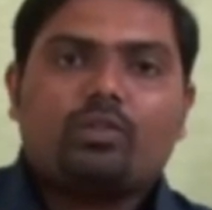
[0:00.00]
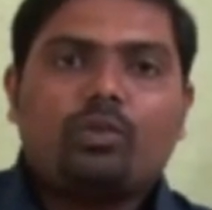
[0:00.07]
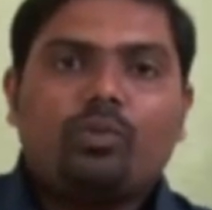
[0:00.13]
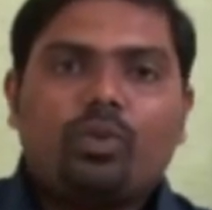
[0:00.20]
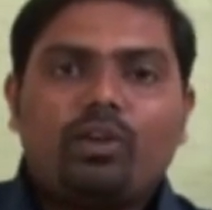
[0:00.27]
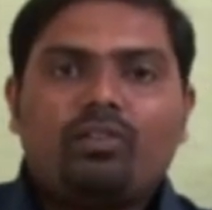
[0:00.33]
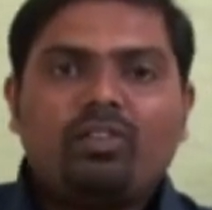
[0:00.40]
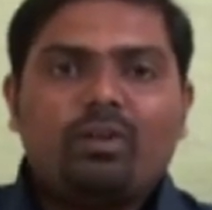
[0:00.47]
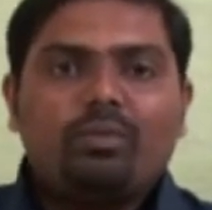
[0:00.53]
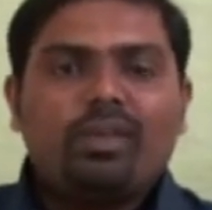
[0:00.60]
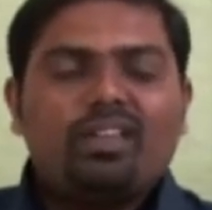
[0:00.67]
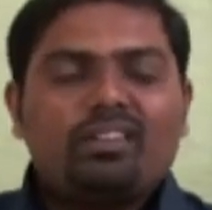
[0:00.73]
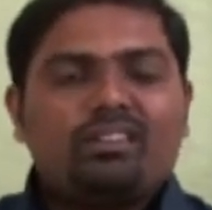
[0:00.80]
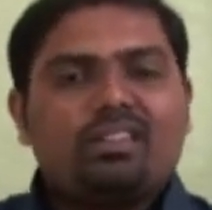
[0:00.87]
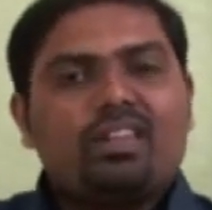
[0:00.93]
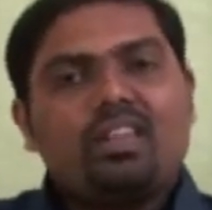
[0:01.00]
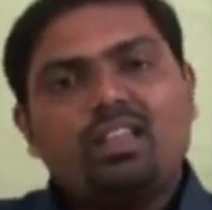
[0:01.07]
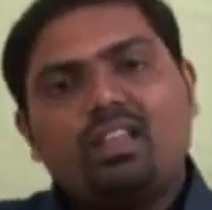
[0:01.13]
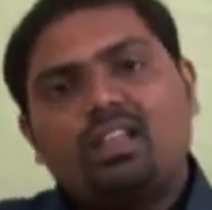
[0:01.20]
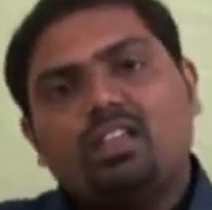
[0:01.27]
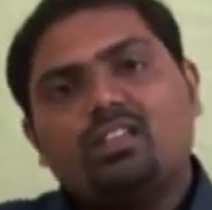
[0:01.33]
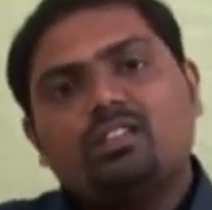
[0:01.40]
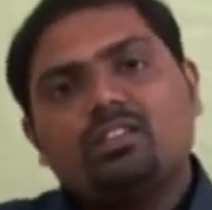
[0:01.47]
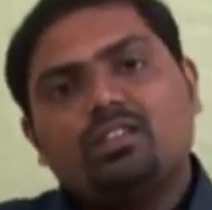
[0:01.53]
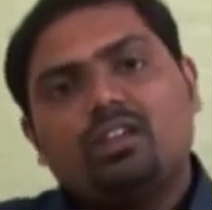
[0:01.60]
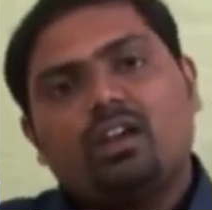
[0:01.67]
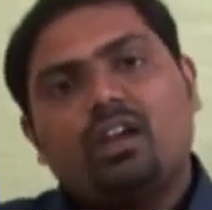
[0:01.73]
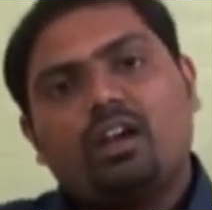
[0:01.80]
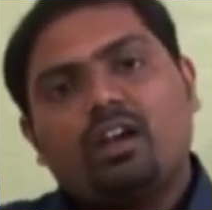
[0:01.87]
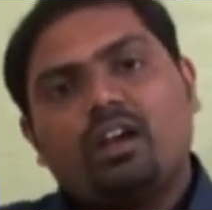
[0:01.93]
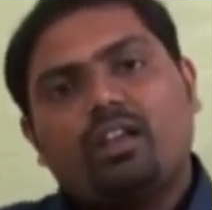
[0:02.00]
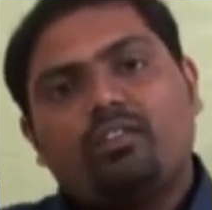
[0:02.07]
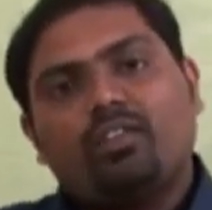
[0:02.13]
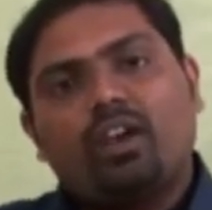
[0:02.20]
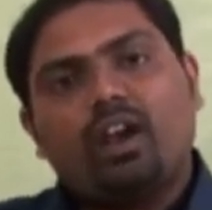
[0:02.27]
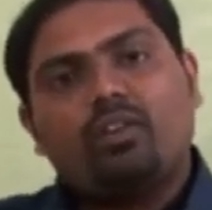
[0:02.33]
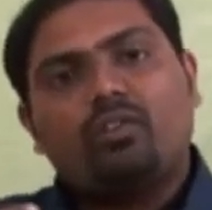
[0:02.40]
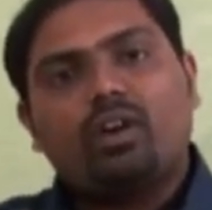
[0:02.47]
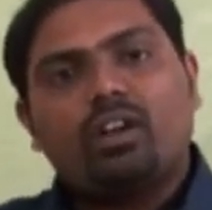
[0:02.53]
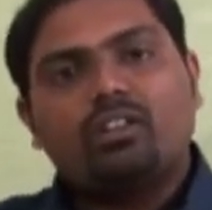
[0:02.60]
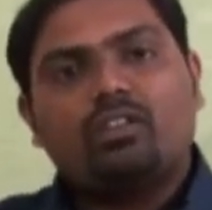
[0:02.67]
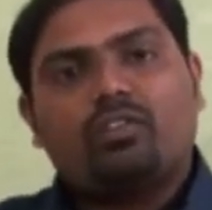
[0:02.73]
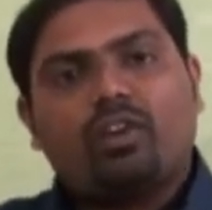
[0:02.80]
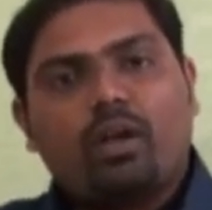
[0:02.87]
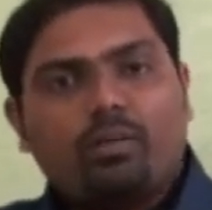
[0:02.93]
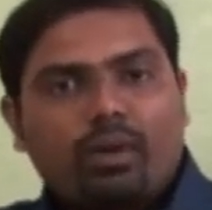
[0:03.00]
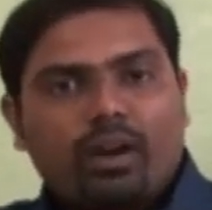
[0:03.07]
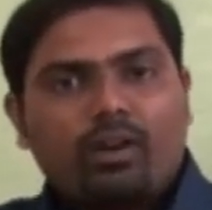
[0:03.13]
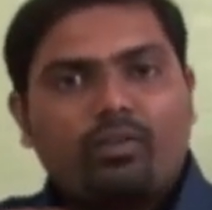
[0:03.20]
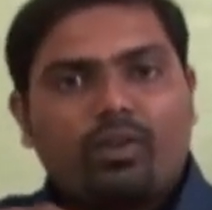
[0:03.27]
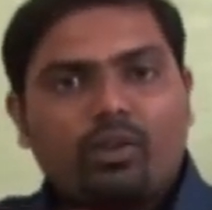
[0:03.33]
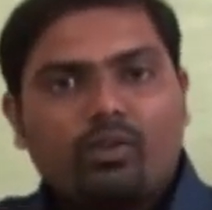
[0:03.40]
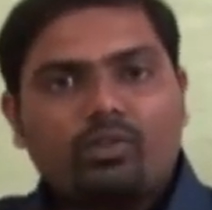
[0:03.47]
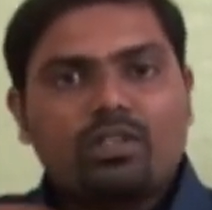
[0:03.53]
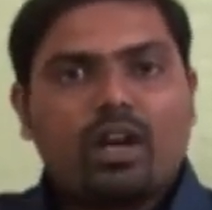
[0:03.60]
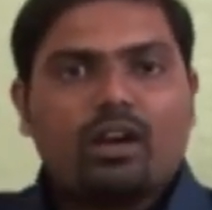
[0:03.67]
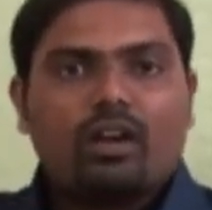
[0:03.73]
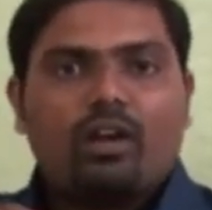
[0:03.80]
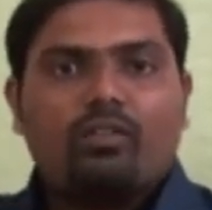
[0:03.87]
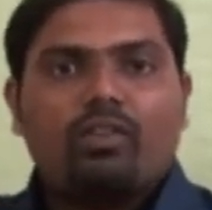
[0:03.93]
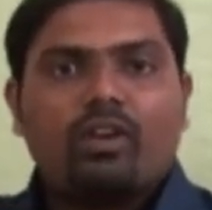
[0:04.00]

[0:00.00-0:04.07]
So we will be seeing each and every advantage of Hibernate when you start